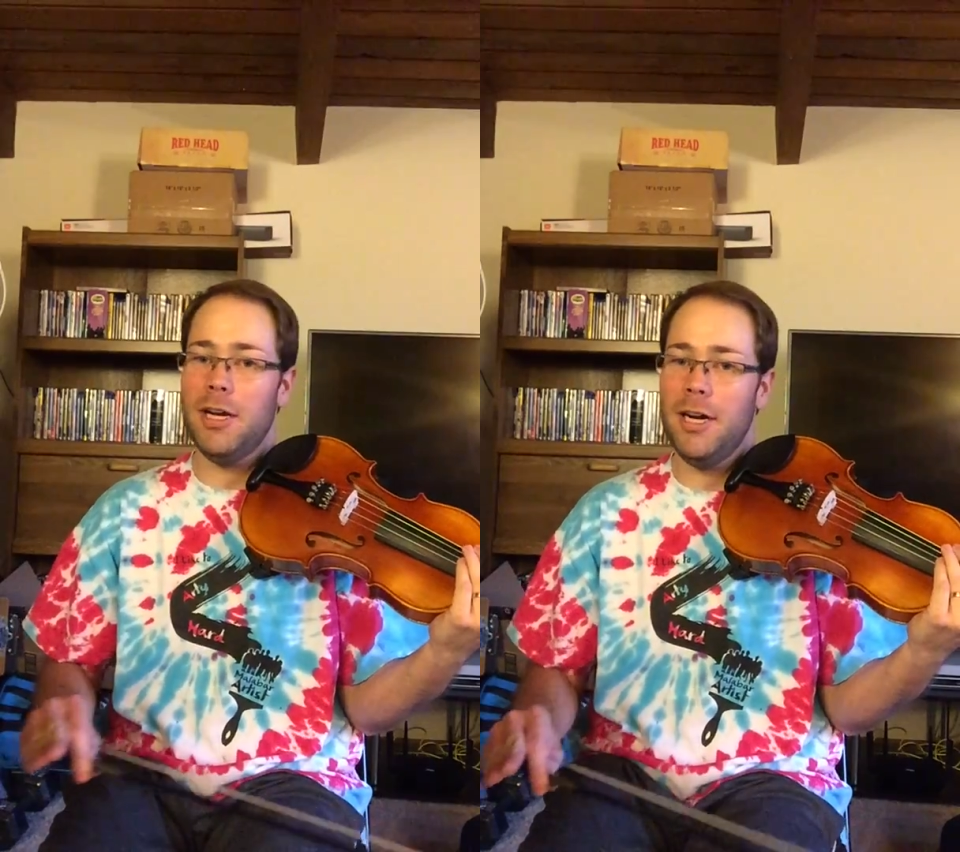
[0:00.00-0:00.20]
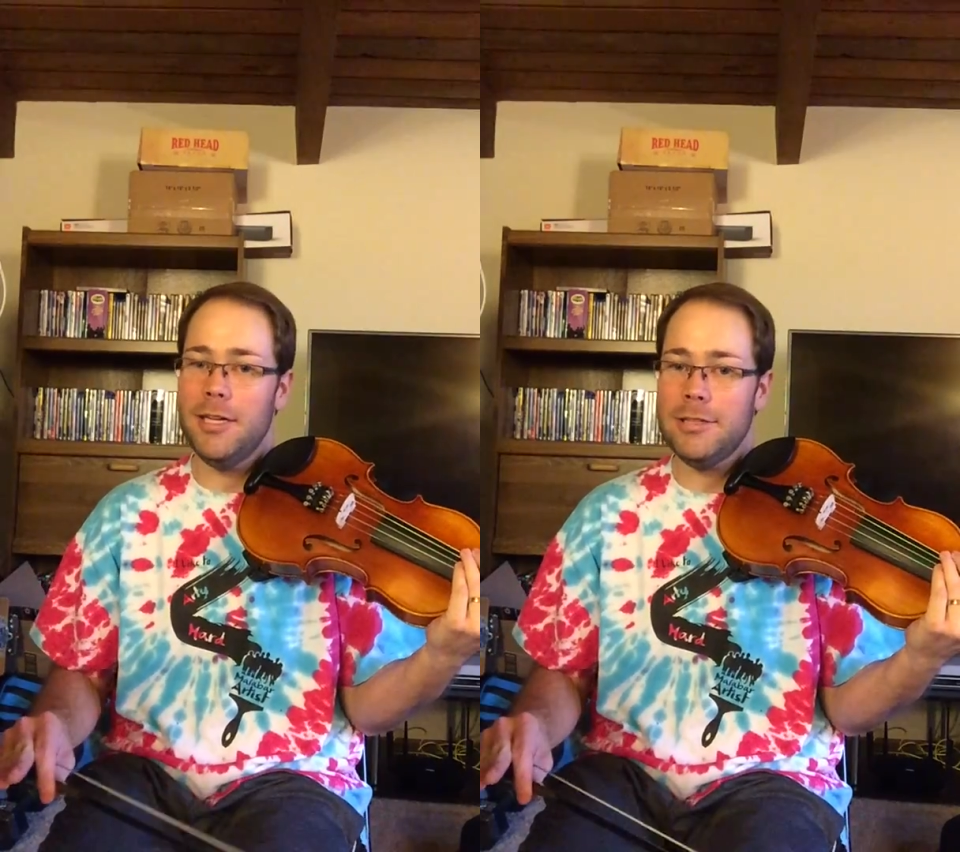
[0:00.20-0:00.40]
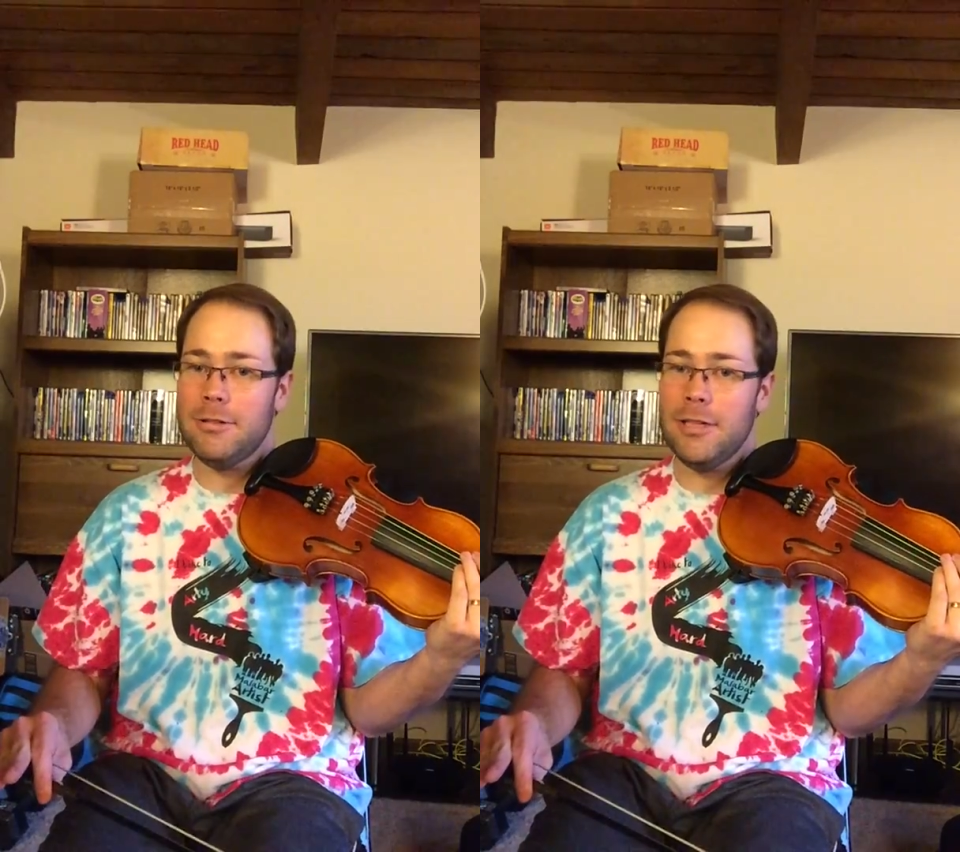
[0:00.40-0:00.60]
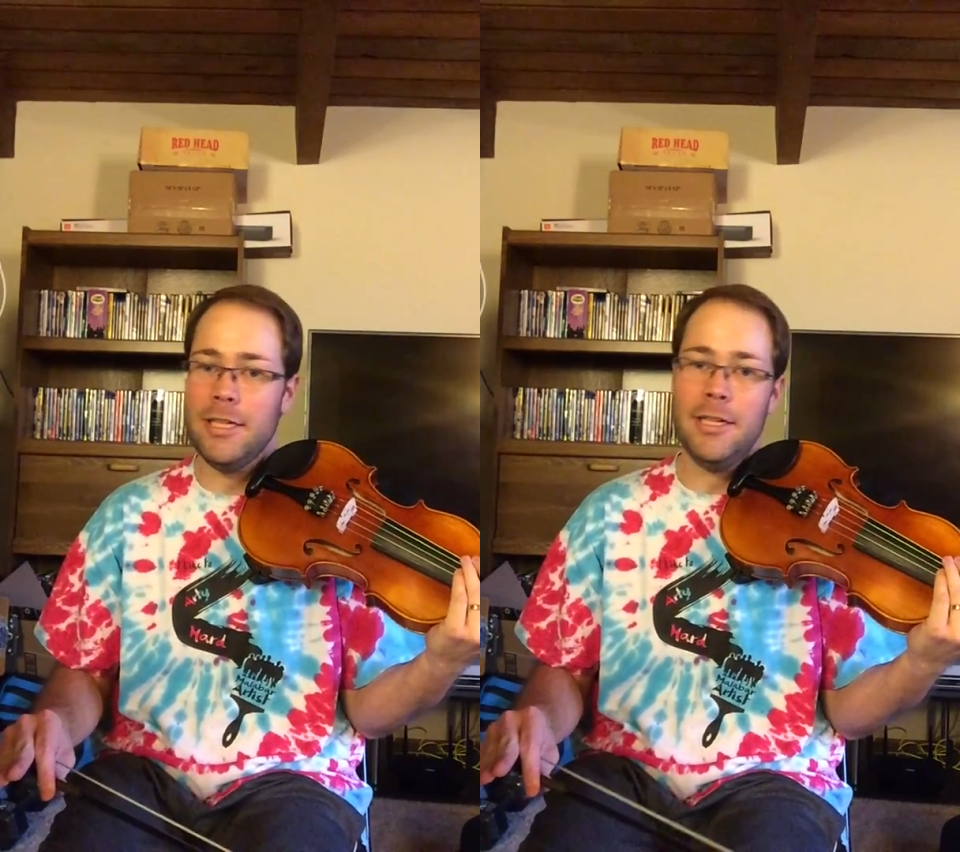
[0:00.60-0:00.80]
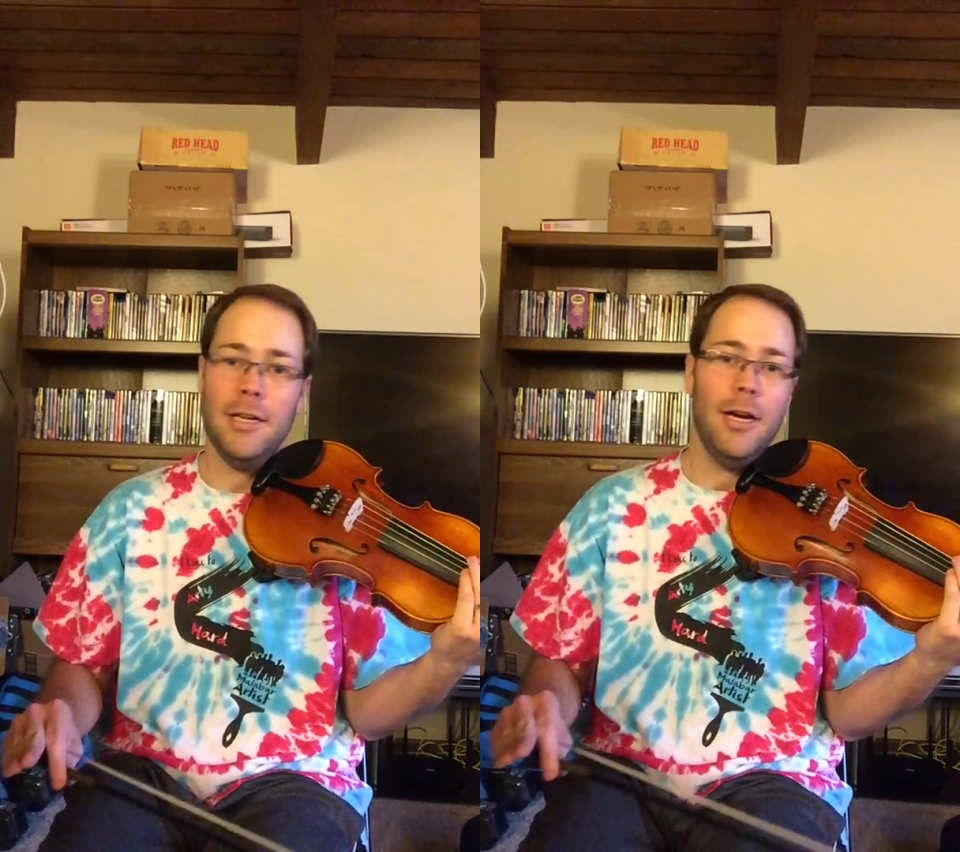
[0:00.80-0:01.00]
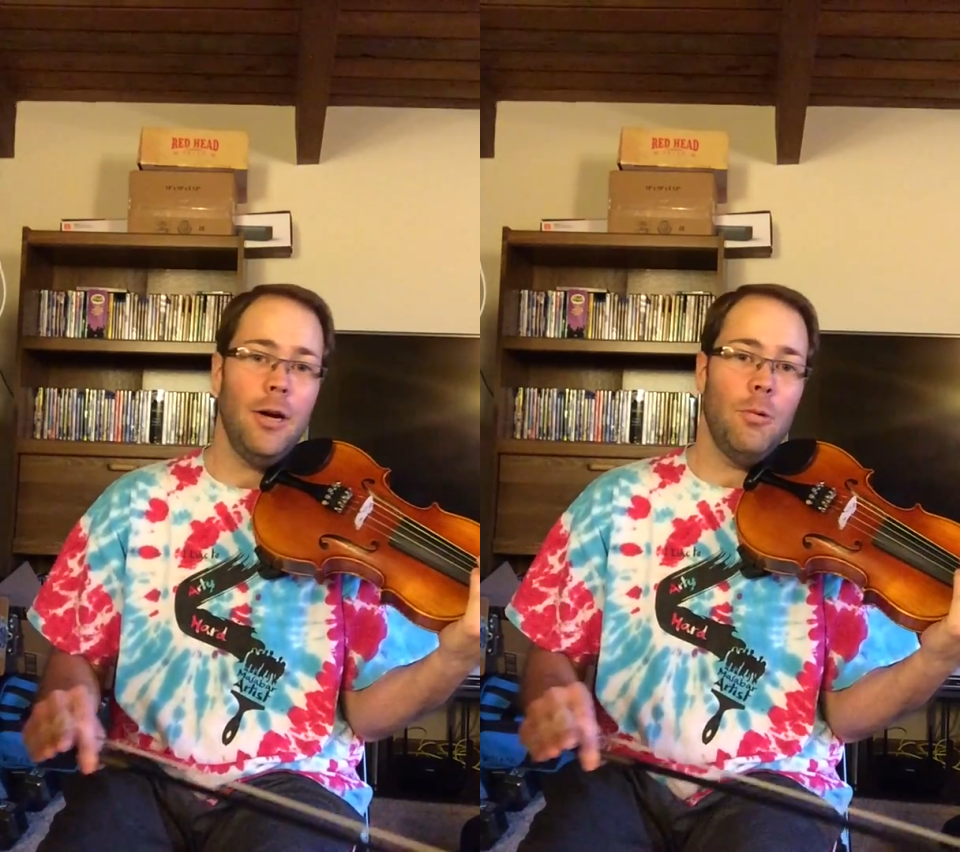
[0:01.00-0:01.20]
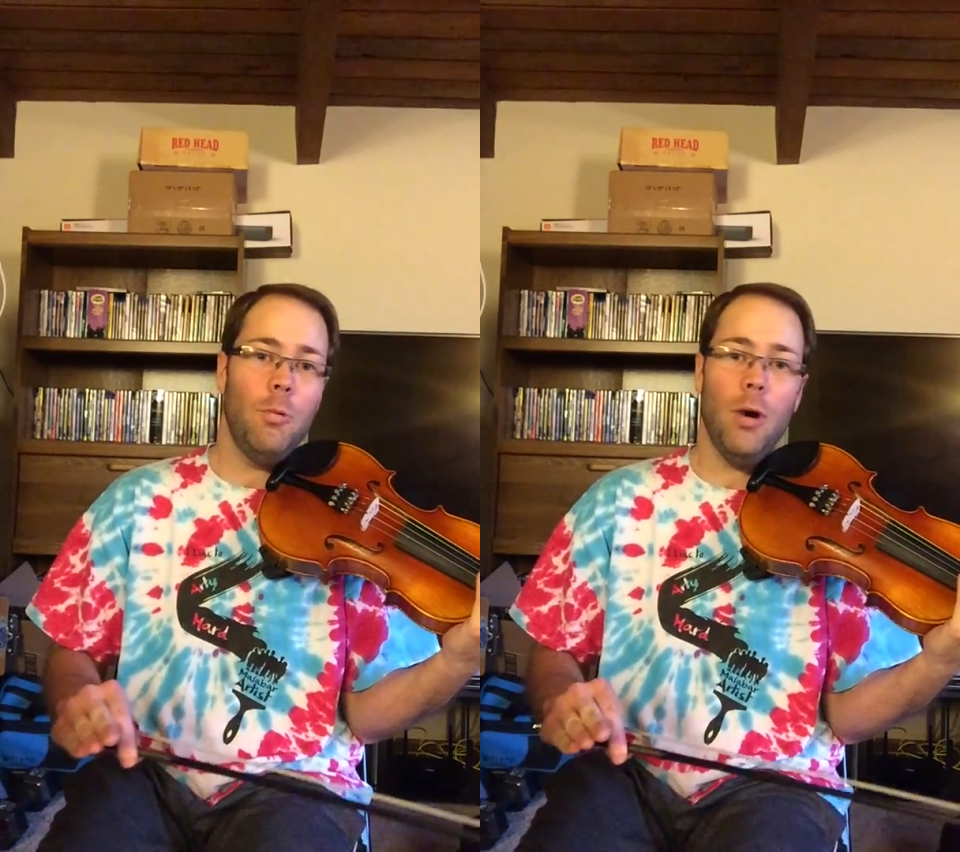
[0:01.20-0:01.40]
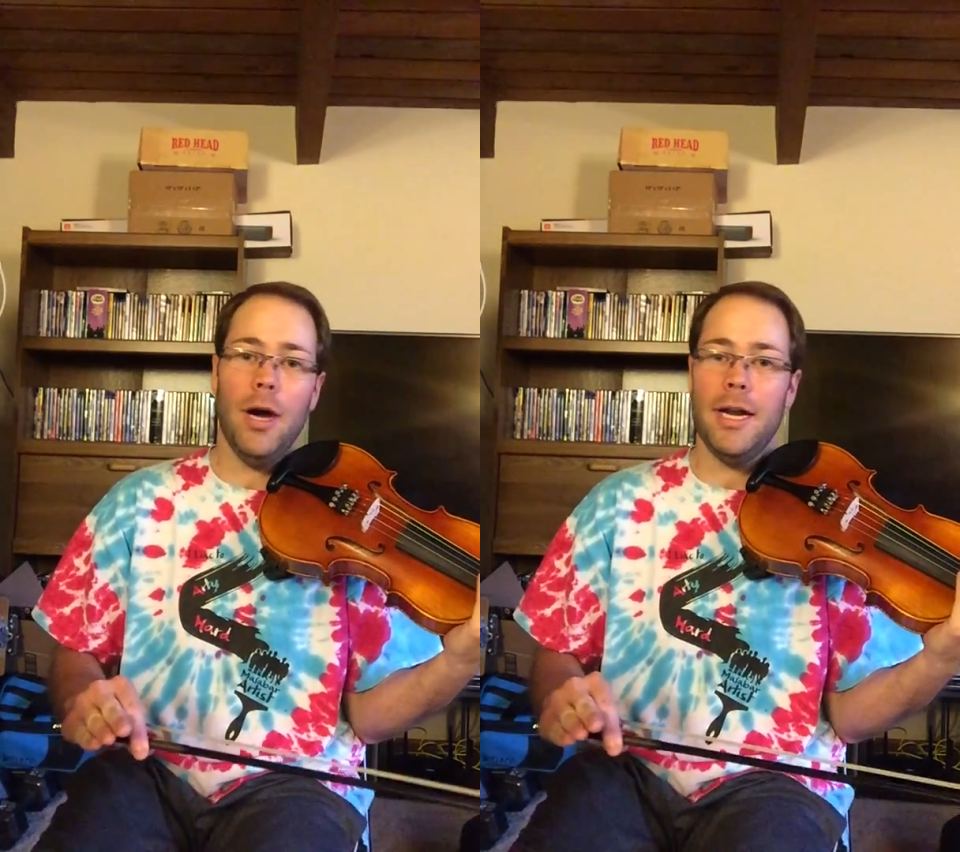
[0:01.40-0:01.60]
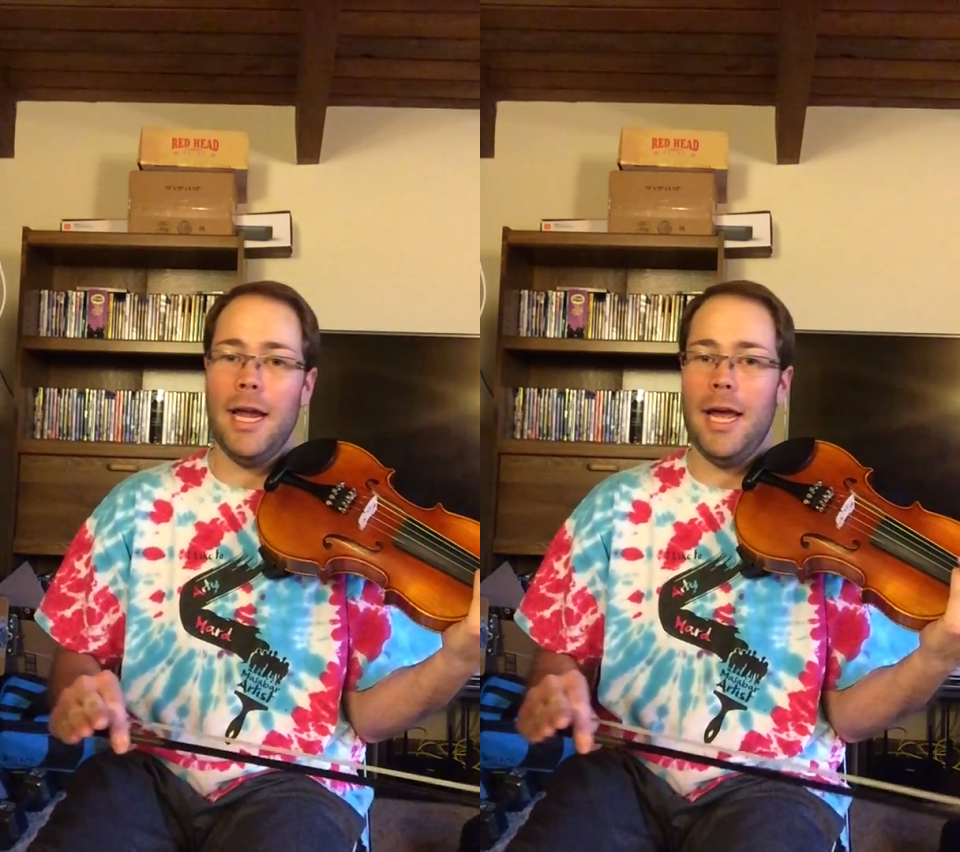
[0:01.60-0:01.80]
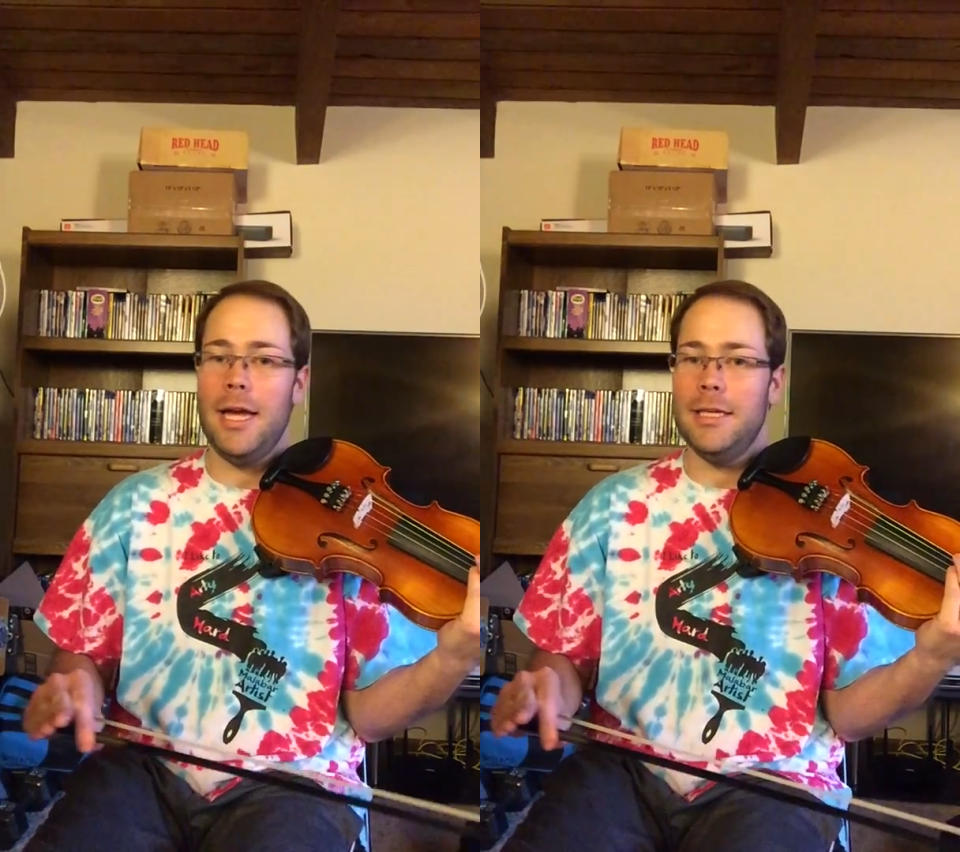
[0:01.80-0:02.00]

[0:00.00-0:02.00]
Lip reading: country, what